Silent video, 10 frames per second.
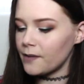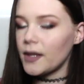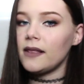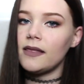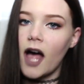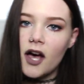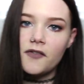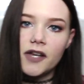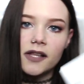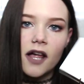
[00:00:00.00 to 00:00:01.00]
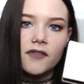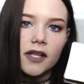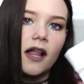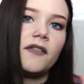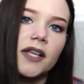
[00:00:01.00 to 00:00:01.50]
I've been loving
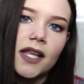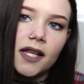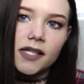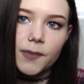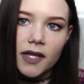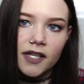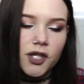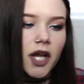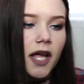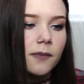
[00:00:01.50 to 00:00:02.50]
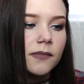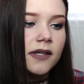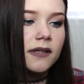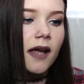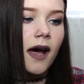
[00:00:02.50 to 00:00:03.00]
the Elizabeth and
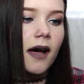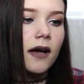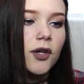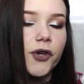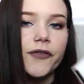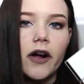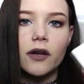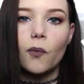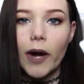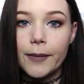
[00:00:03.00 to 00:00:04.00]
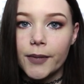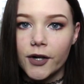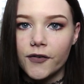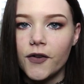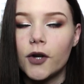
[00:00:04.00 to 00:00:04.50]
James Nirvana White
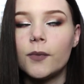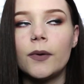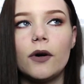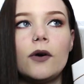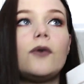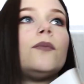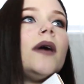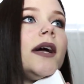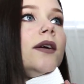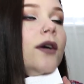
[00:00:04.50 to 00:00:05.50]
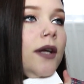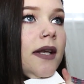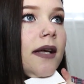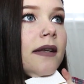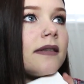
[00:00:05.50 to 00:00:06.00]
Perfume. Oh my
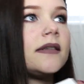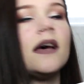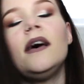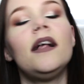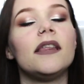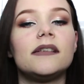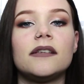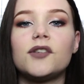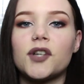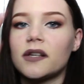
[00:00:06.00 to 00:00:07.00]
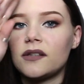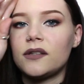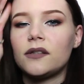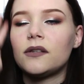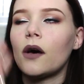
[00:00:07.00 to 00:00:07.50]
goodness. This is
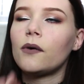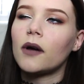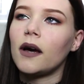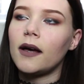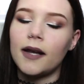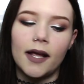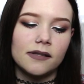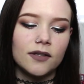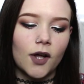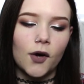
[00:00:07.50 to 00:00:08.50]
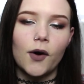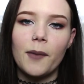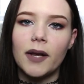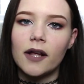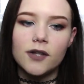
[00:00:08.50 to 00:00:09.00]
just so good, and so,
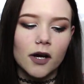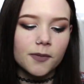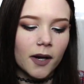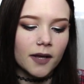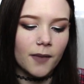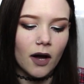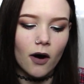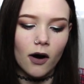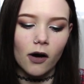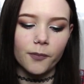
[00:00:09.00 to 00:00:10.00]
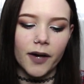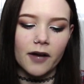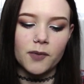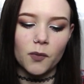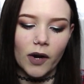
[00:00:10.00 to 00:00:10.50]
I mean, I talked about it in my haul, but
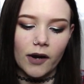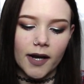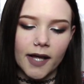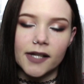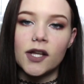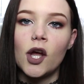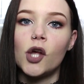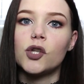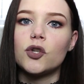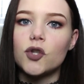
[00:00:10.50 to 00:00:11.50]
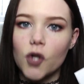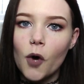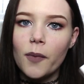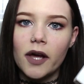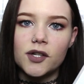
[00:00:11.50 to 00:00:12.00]
I've been wearing it
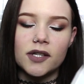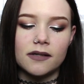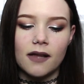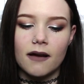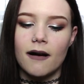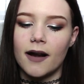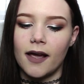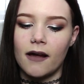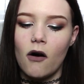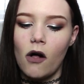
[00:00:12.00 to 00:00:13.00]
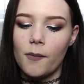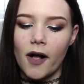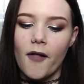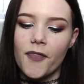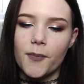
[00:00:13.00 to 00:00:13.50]
so much since I got it, all
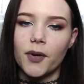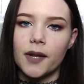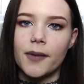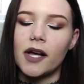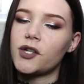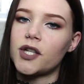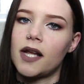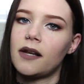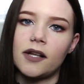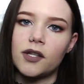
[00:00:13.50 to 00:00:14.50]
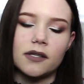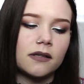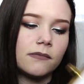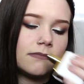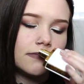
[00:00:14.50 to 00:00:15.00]
month, pretty much, and I
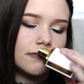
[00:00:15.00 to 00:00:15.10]
just,